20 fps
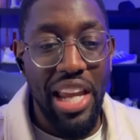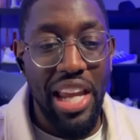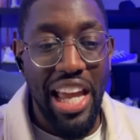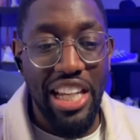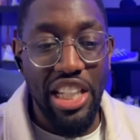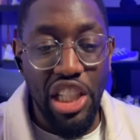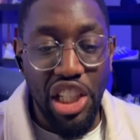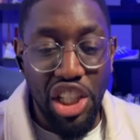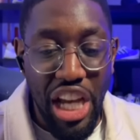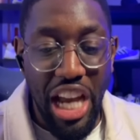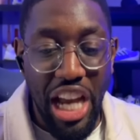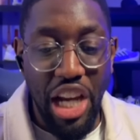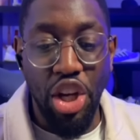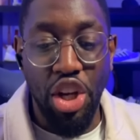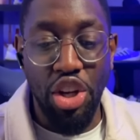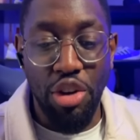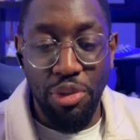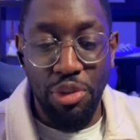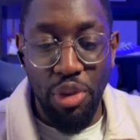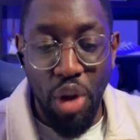injection
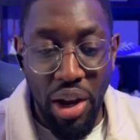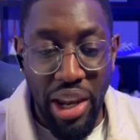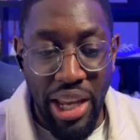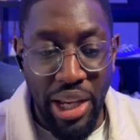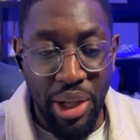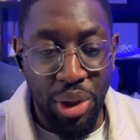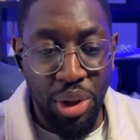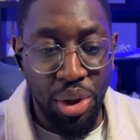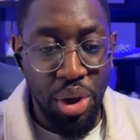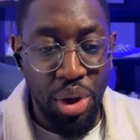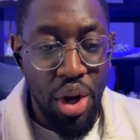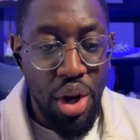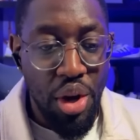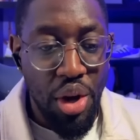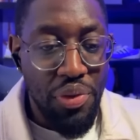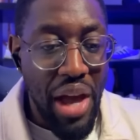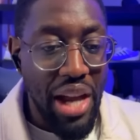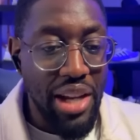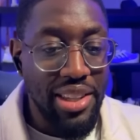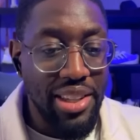of knowledge
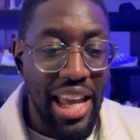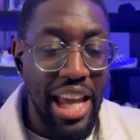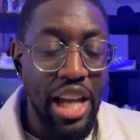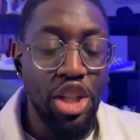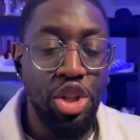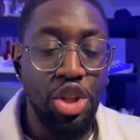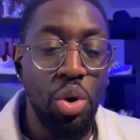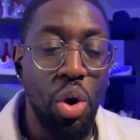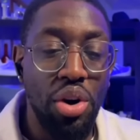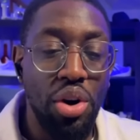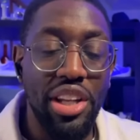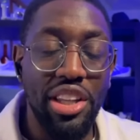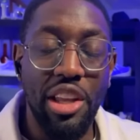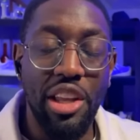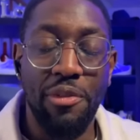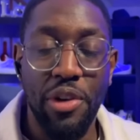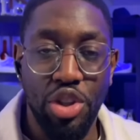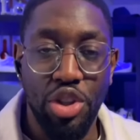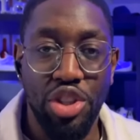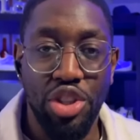that takes you on a
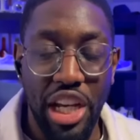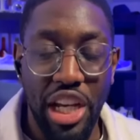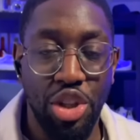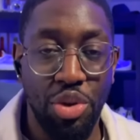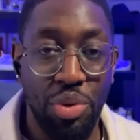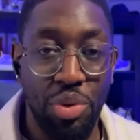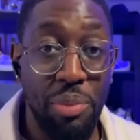different trajectory,